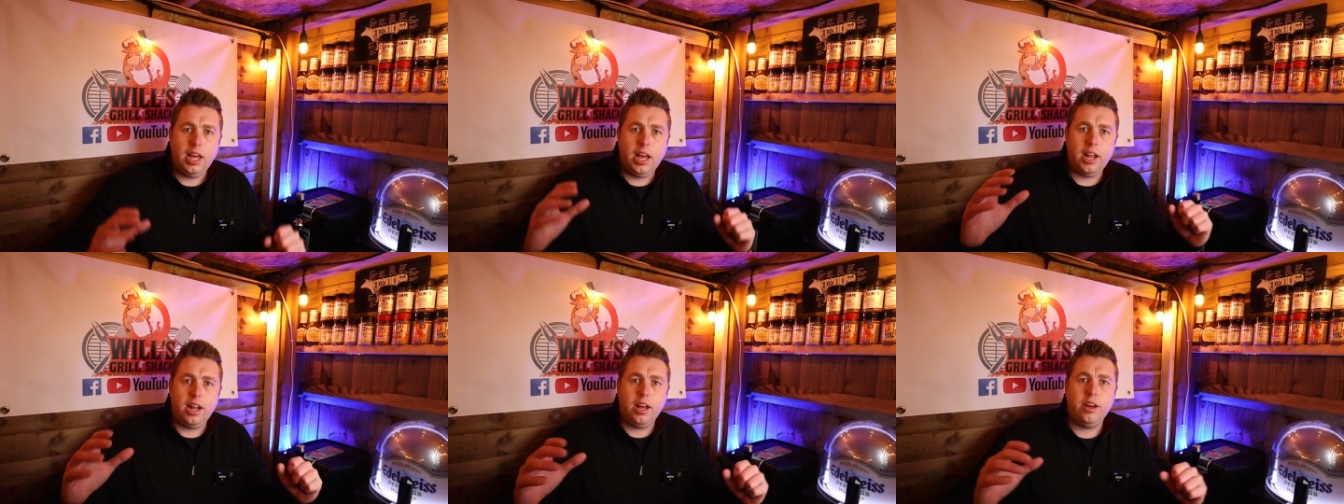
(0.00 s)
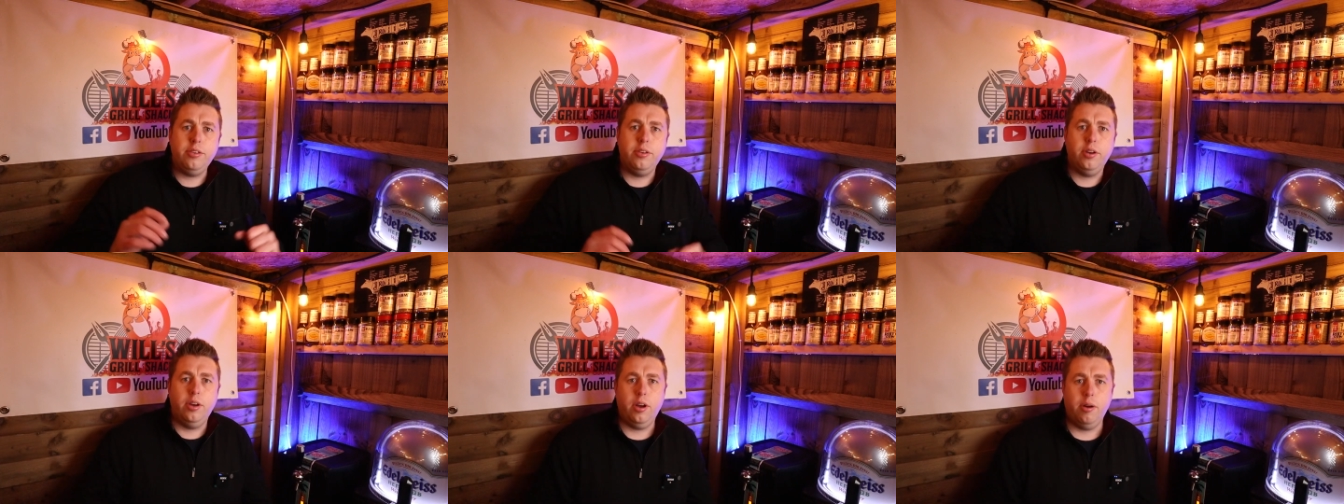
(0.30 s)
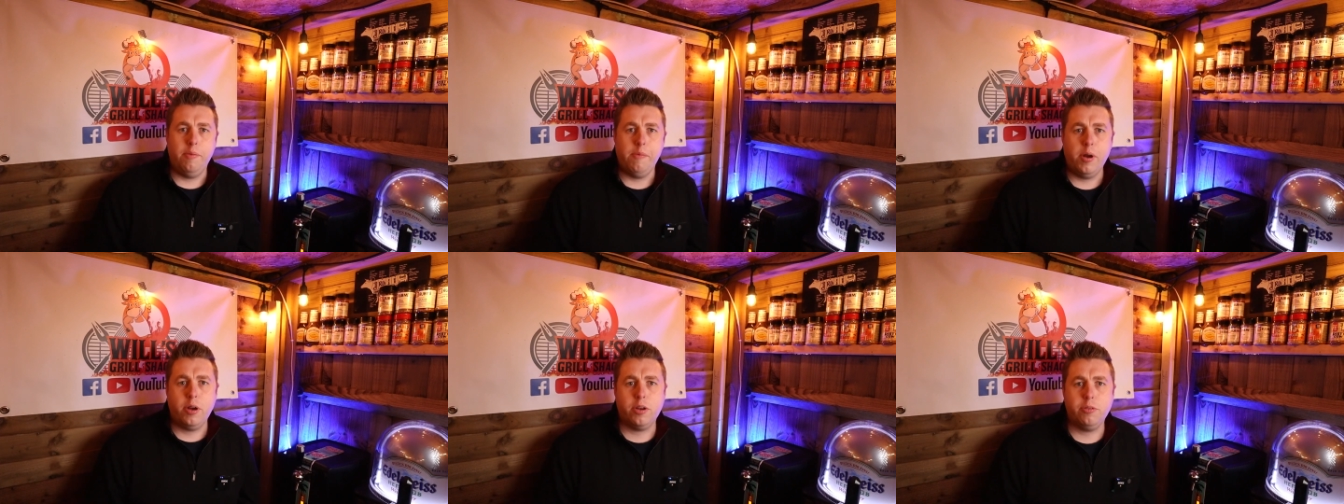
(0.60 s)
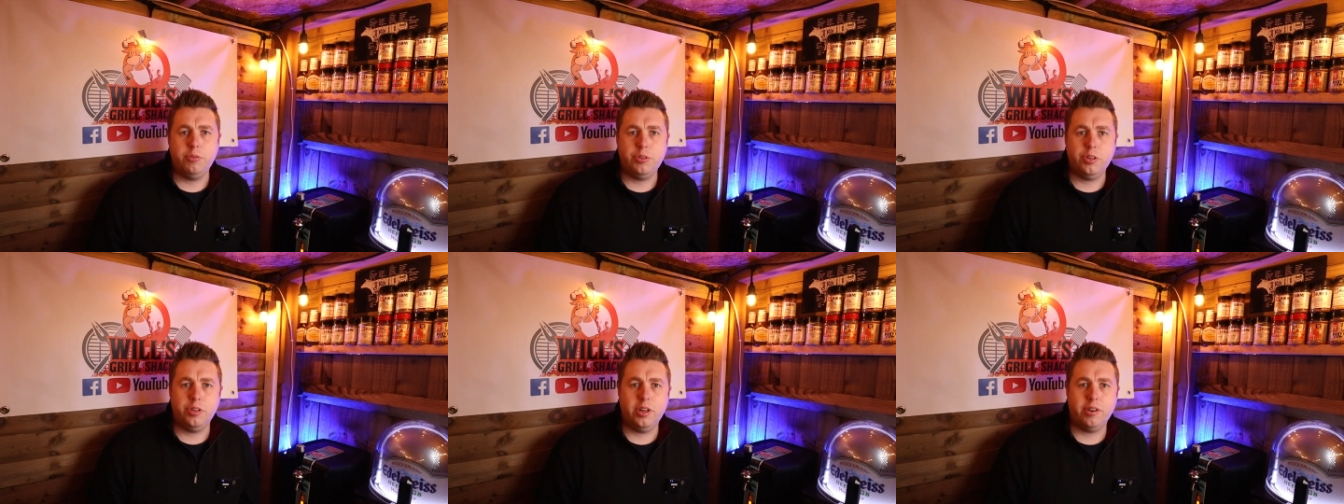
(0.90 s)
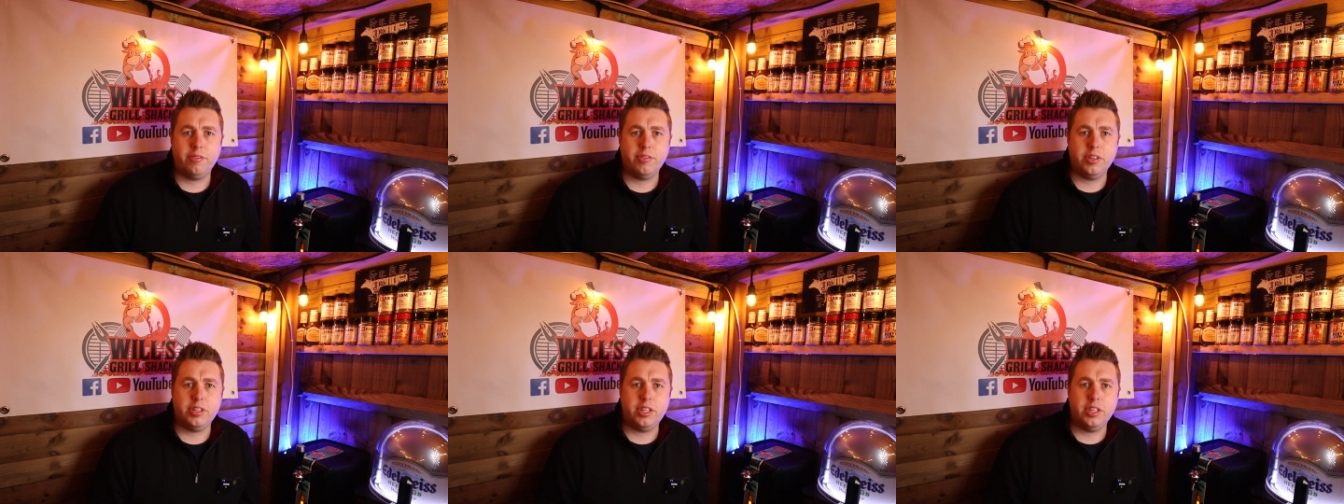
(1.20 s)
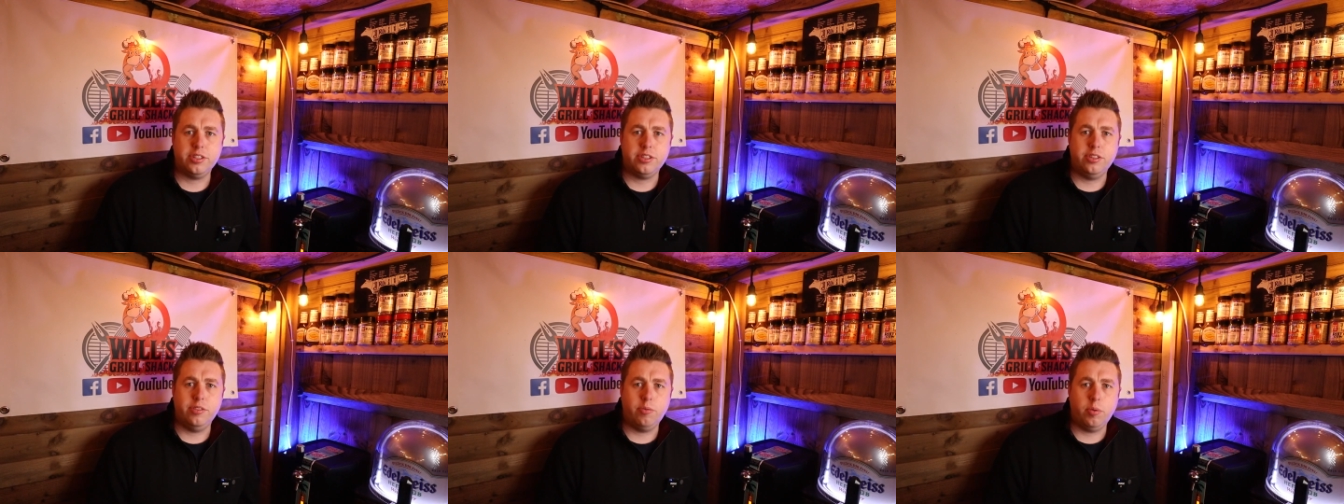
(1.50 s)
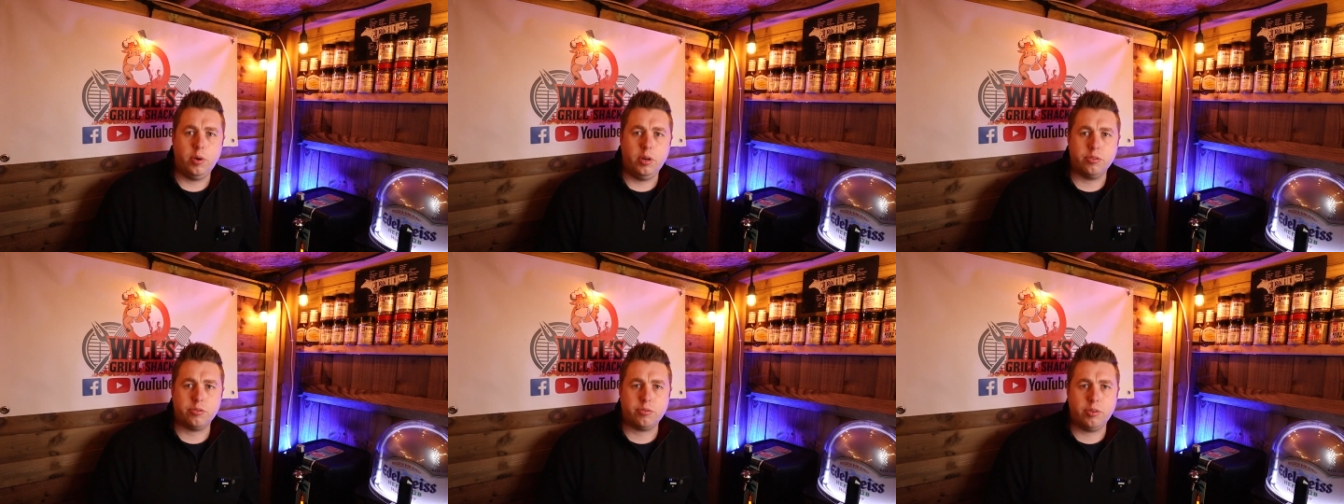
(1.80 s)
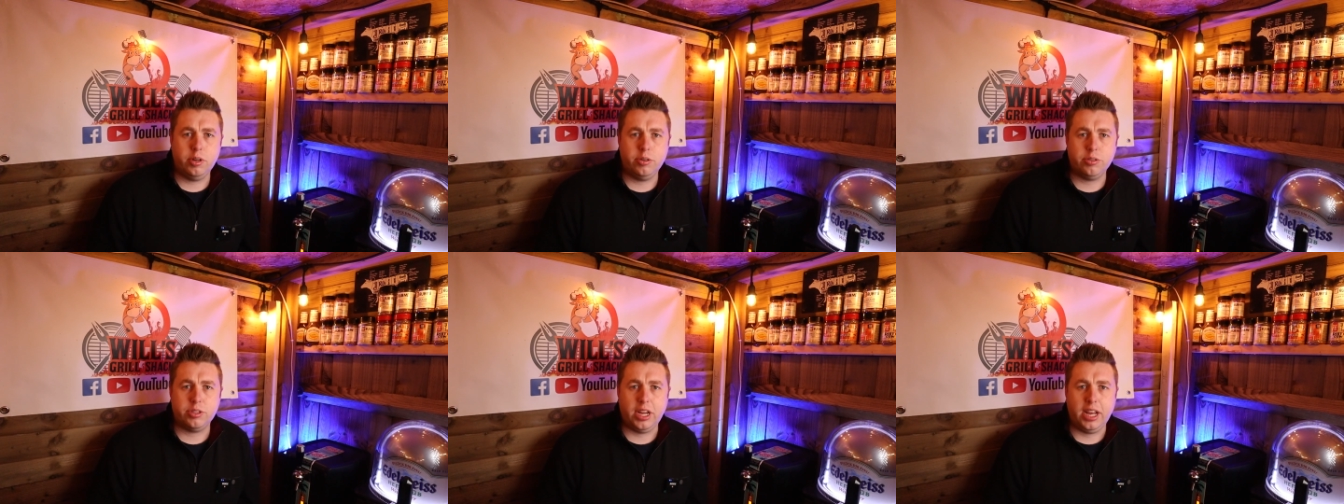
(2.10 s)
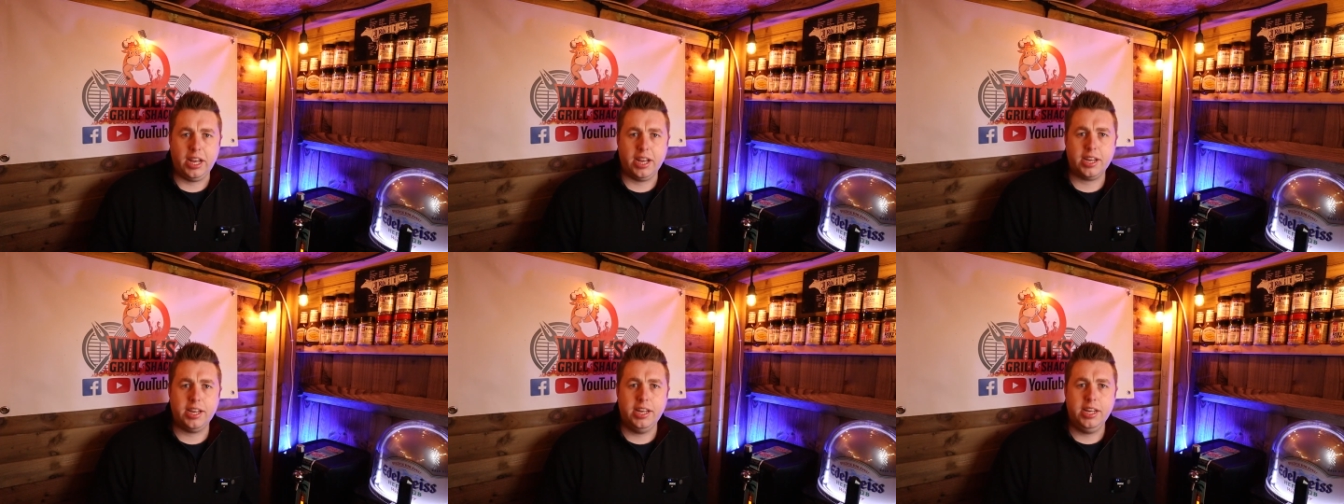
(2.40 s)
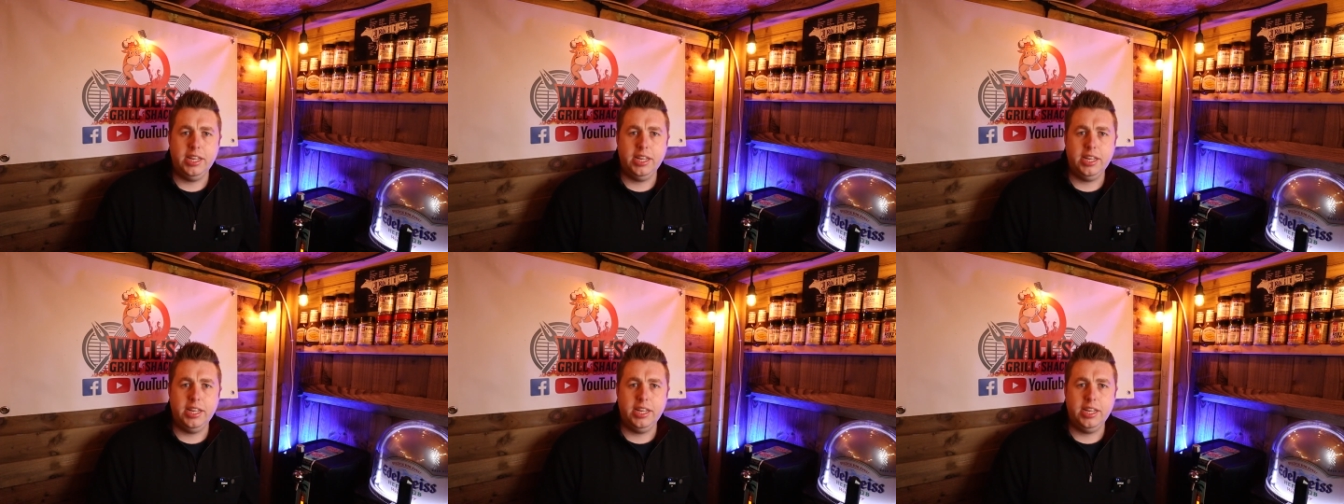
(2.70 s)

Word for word: Hello and welcome to another edition of Will's Grill Shack.